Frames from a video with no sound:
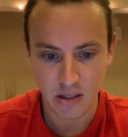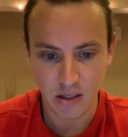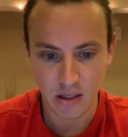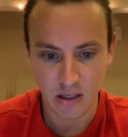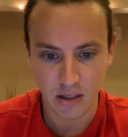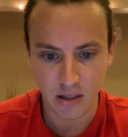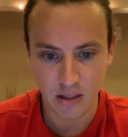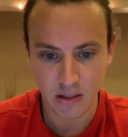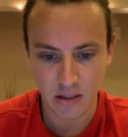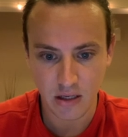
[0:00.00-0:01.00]

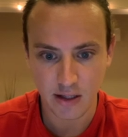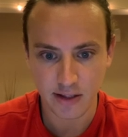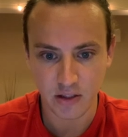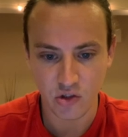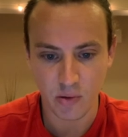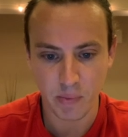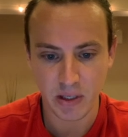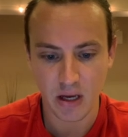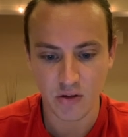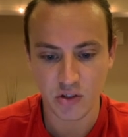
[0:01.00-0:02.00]
Nothing
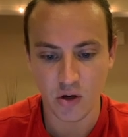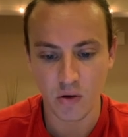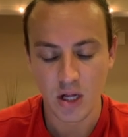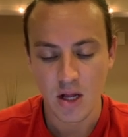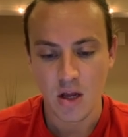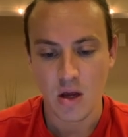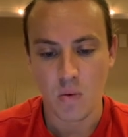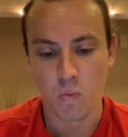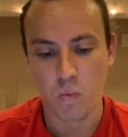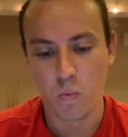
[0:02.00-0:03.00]
jumping out. So
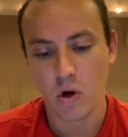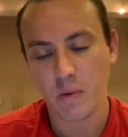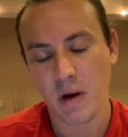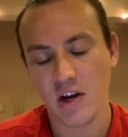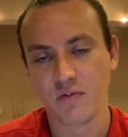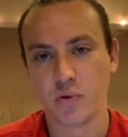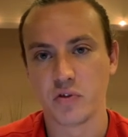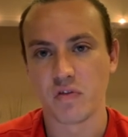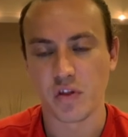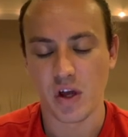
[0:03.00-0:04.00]
one of my
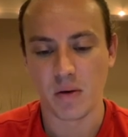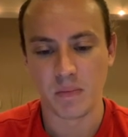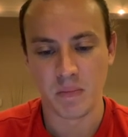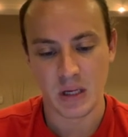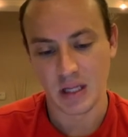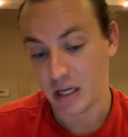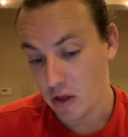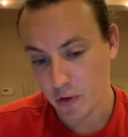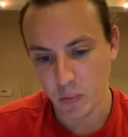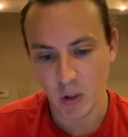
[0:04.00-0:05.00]
rules of thumb,
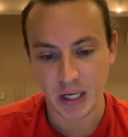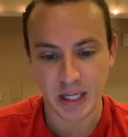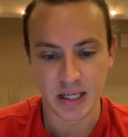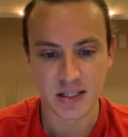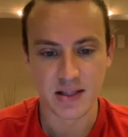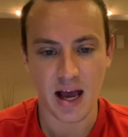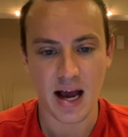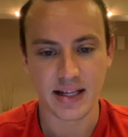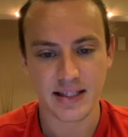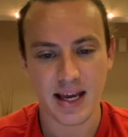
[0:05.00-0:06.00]
another one, is that
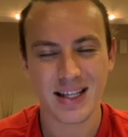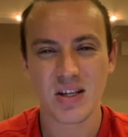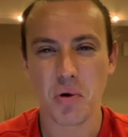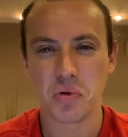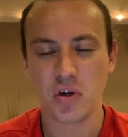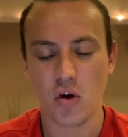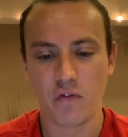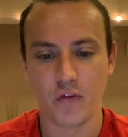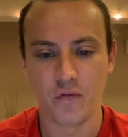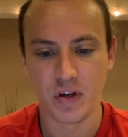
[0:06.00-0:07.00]
I tend to only go
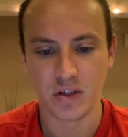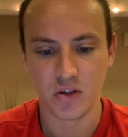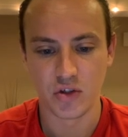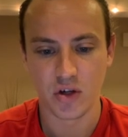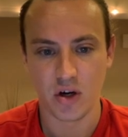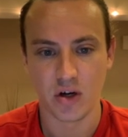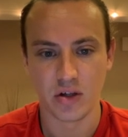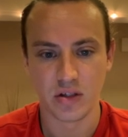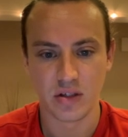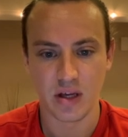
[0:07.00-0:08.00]
for vintage cards.